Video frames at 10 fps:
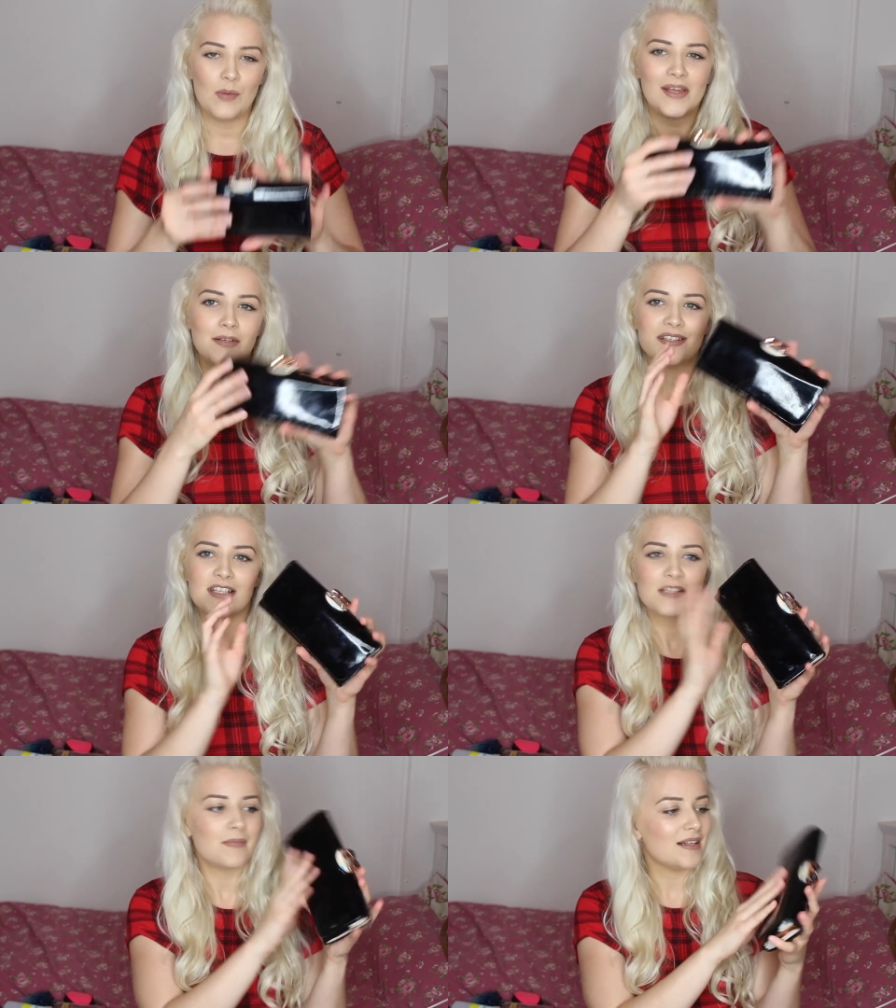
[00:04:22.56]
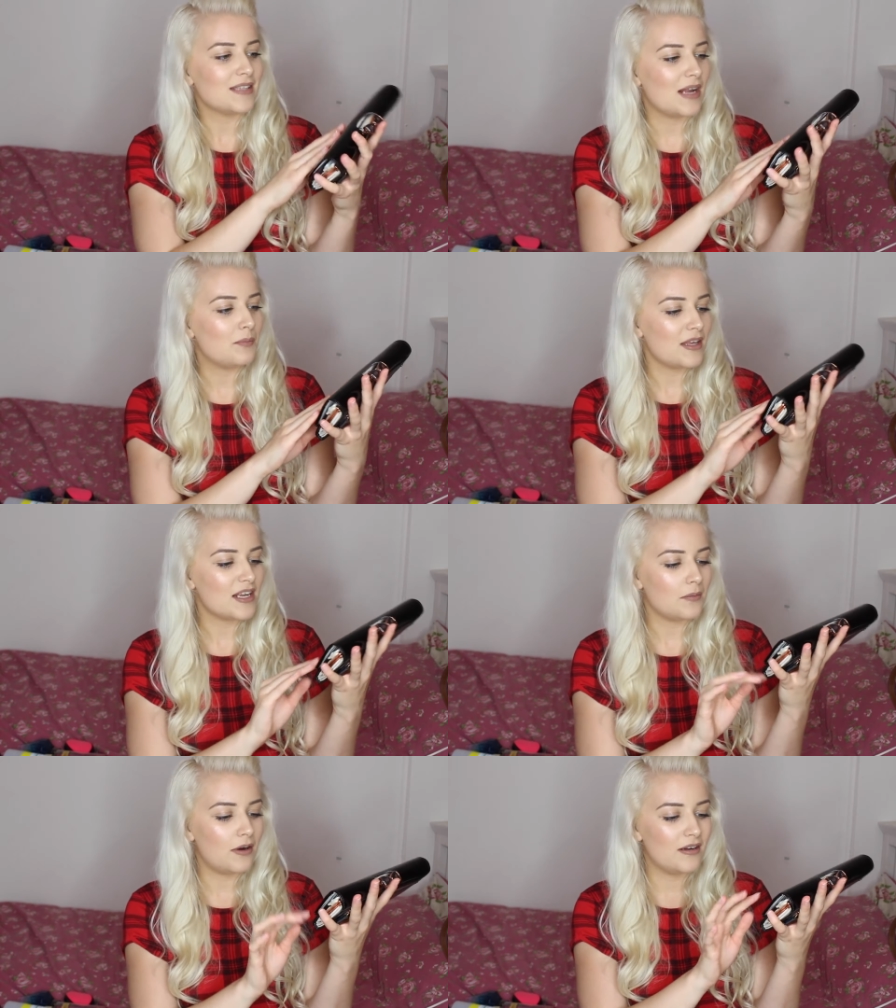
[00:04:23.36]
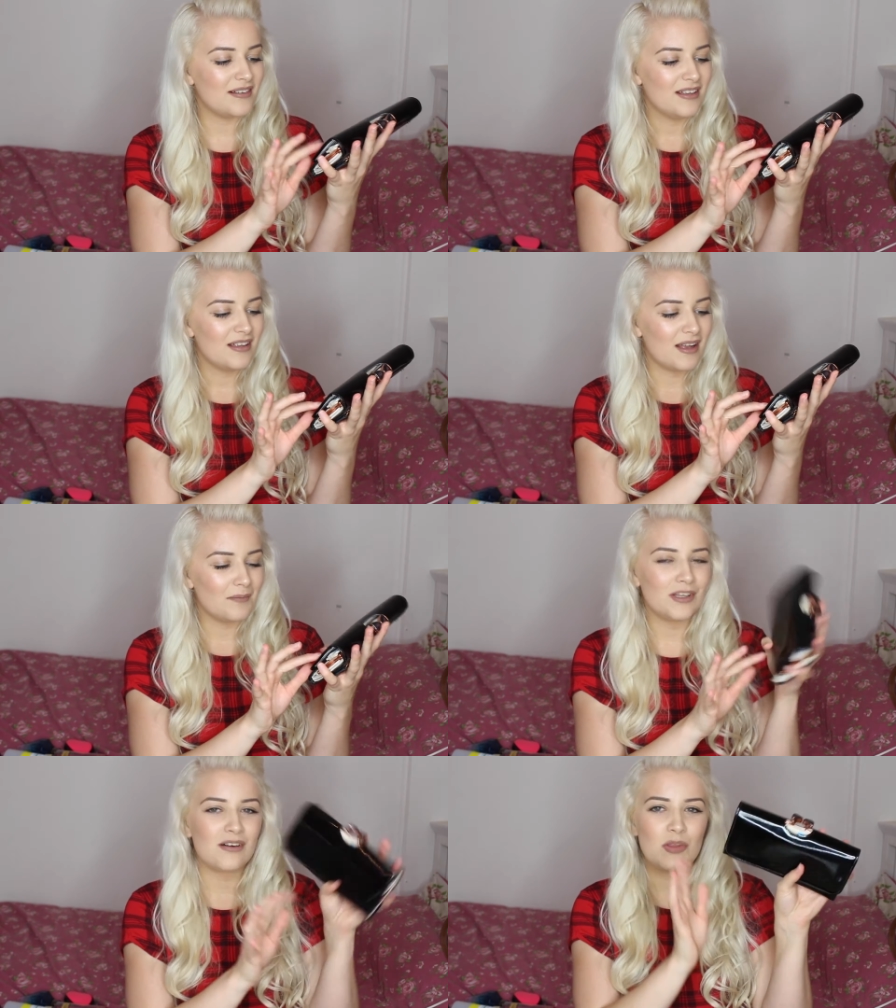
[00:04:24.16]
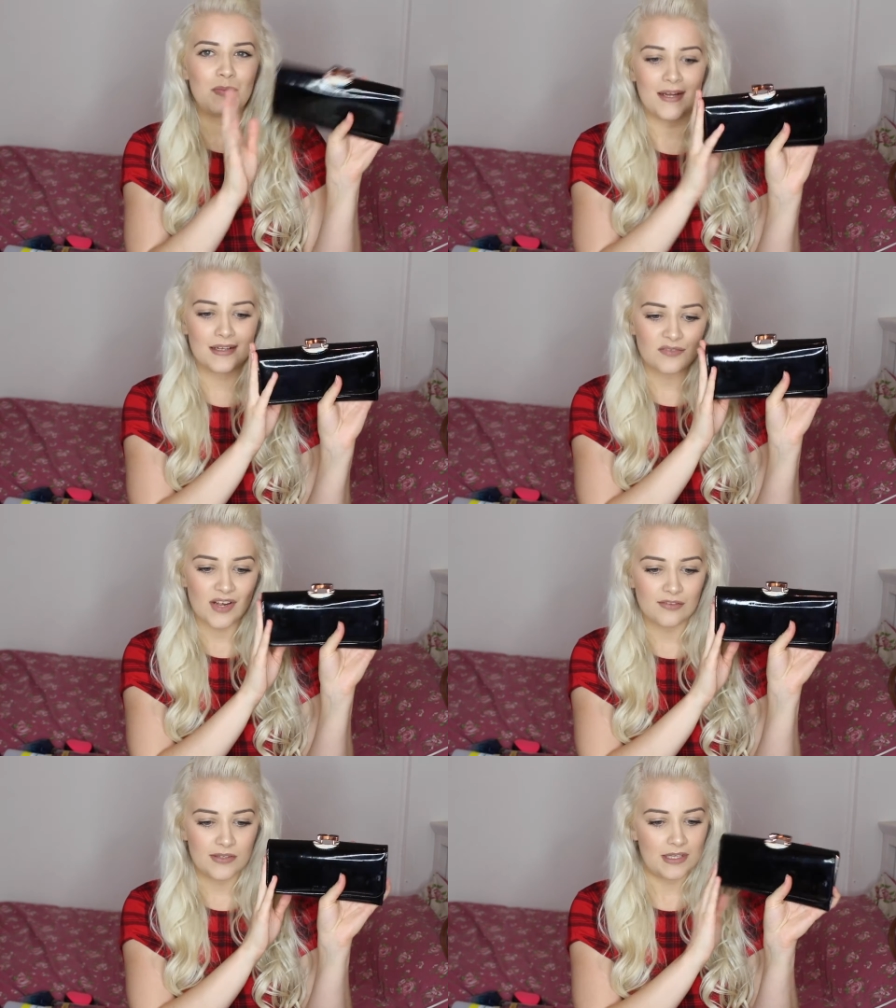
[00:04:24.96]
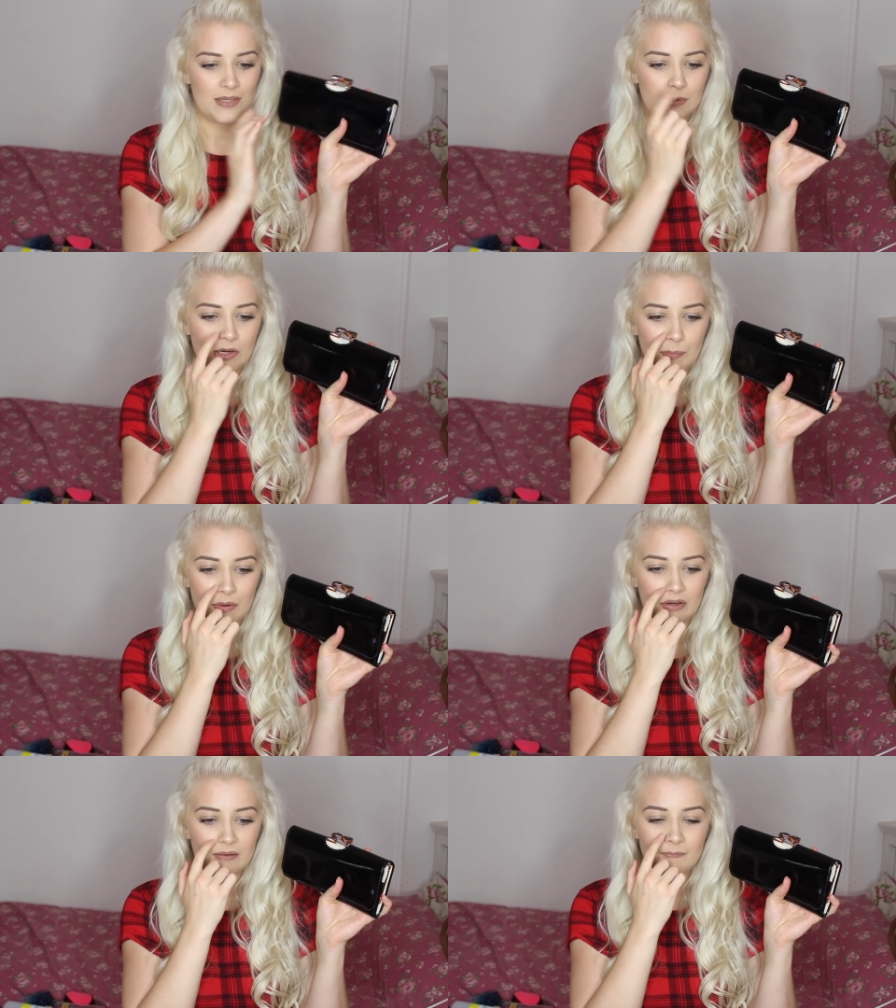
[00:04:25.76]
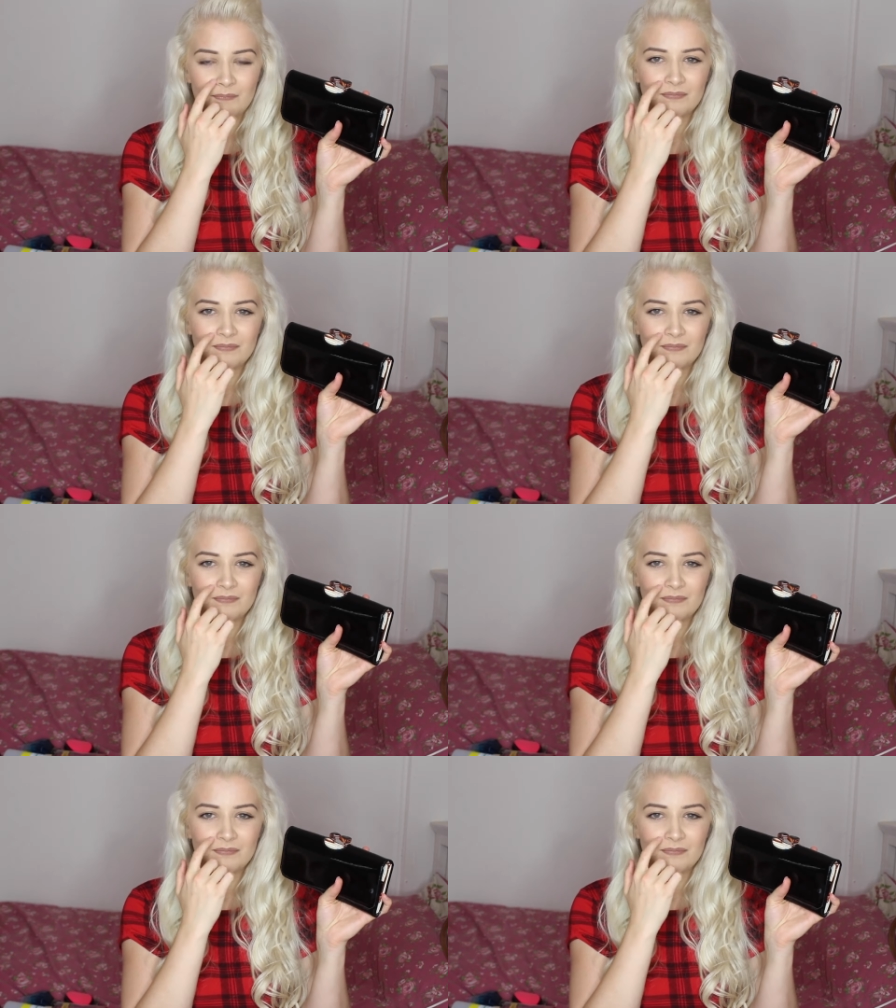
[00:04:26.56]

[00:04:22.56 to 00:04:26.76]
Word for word: But anyways, this is my Ted Baker one. I'm not the biggest fan of this anymore, but